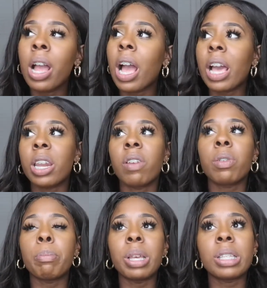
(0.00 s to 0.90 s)
I
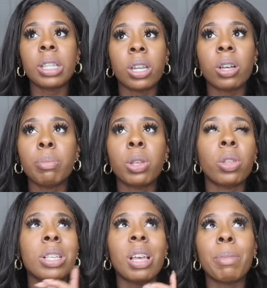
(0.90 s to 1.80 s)
never mix it up. The
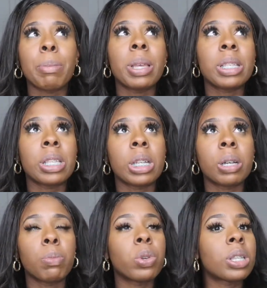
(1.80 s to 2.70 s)
only time I mixed it
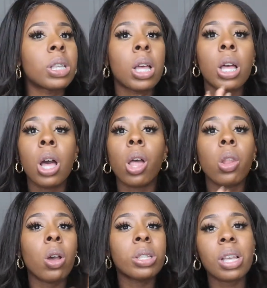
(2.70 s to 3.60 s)
up was a
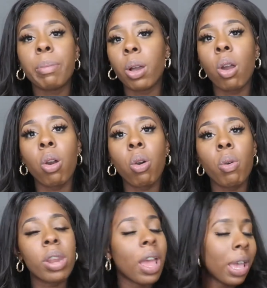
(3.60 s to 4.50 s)
long time ago,
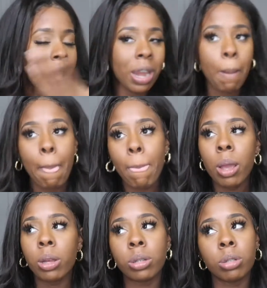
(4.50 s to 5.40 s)
and I had
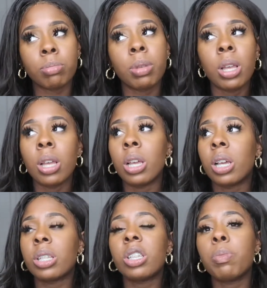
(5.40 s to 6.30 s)

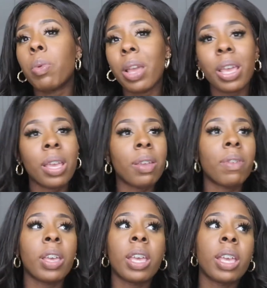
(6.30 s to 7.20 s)
a deep
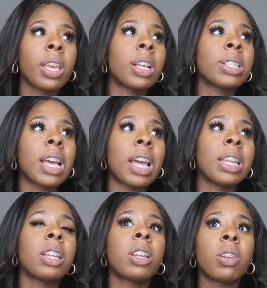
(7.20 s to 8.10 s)
wave and I
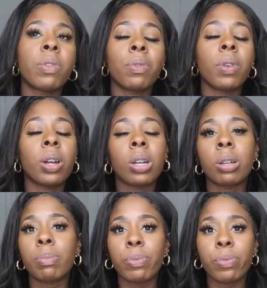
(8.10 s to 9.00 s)
needed
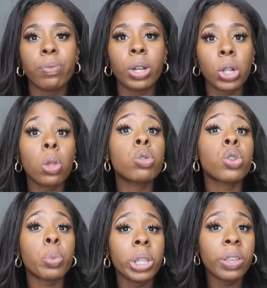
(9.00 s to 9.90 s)
a
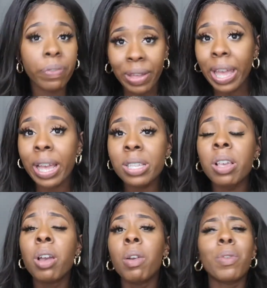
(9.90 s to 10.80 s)
closure really fast
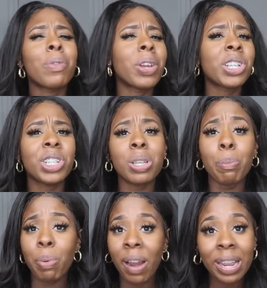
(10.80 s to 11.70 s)
for a very
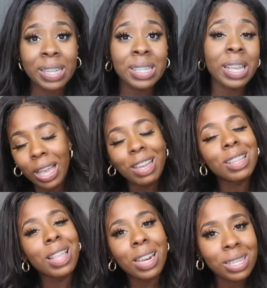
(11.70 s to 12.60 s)
cheap price.
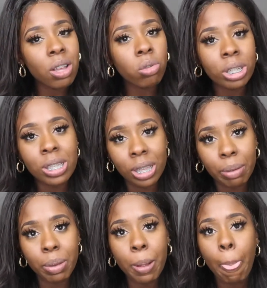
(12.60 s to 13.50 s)
That is the only
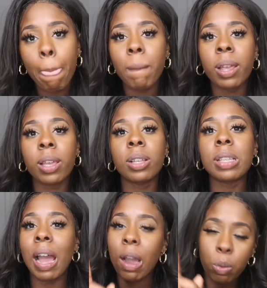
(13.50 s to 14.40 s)
dilemma, and
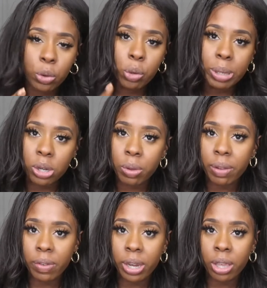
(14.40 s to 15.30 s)
I will be doing
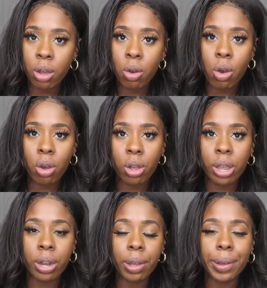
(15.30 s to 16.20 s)
a video
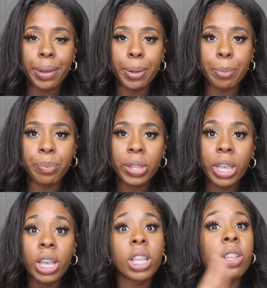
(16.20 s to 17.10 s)
on
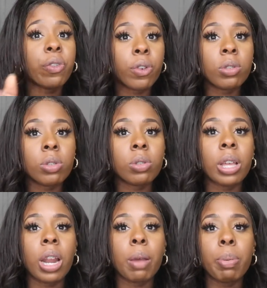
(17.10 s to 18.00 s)
the frontal
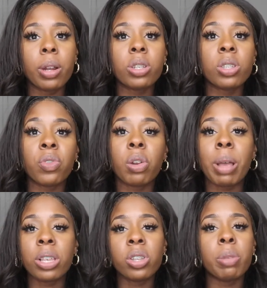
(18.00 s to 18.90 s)
that I purchased from. I
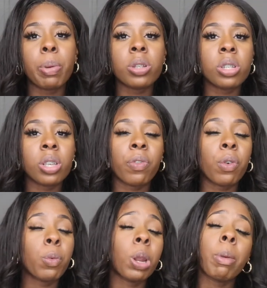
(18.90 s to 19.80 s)
actually purchased it
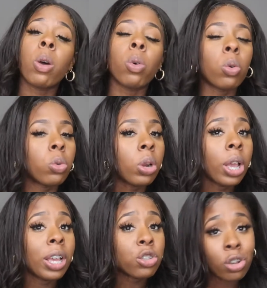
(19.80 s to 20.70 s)
from one of my old
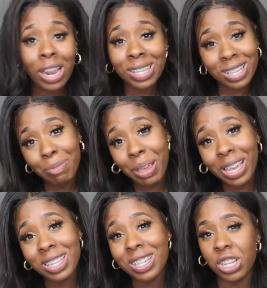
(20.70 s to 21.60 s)
track teammates.